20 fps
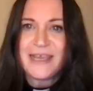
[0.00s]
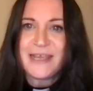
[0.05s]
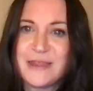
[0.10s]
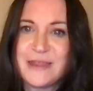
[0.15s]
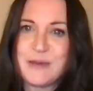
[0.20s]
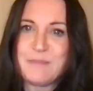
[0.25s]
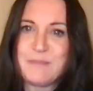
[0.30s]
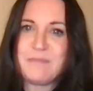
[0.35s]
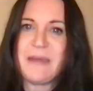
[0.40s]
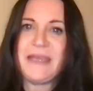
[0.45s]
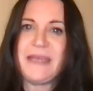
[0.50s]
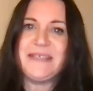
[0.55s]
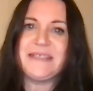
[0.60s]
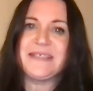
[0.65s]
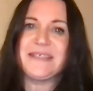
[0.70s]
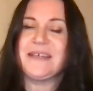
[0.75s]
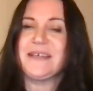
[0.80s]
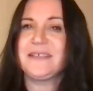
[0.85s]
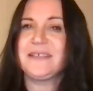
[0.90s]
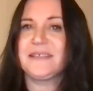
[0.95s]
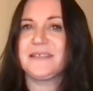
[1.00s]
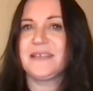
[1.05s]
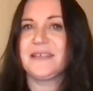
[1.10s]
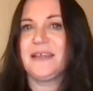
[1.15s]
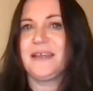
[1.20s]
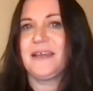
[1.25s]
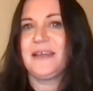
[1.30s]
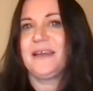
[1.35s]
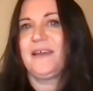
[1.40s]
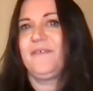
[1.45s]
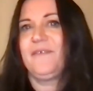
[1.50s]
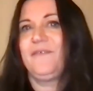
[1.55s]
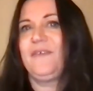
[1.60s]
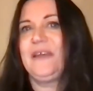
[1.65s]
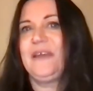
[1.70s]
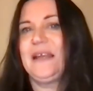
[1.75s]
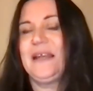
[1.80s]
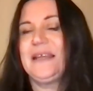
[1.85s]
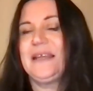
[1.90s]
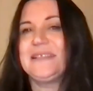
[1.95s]
that makes us
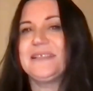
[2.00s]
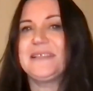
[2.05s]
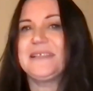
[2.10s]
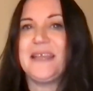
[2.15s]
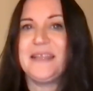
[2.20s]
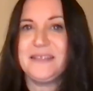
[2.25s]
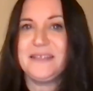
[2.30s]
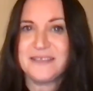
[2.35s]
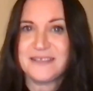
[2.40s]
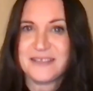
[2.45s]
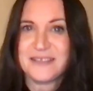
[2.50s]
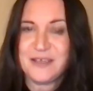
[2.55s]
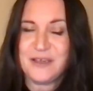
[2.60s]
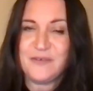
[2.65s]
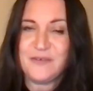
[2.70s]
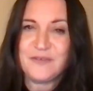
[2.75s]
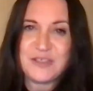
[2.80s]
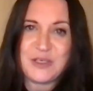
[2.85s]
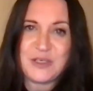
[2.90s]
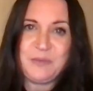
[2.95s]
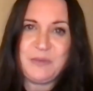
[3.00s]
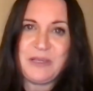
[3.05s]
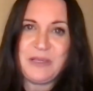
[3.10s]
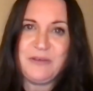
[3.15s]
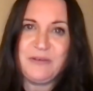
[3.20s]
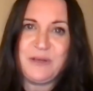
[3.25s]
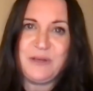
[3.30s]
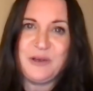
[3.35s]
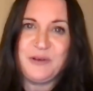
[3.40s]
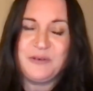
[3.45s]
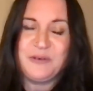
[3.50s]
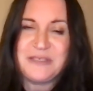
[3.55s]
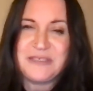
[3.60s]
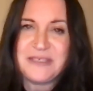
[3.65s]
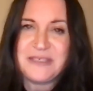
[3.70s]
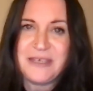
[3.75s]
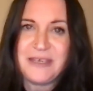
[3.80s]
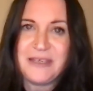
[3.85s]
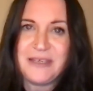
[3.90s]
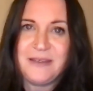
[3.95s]
feel a sense of
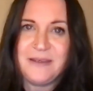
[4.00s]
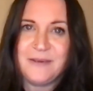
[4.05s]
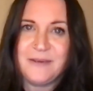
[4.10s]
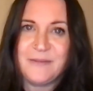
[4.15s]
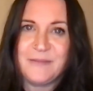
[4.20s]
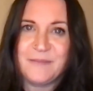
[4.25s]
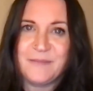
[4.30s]
superiority.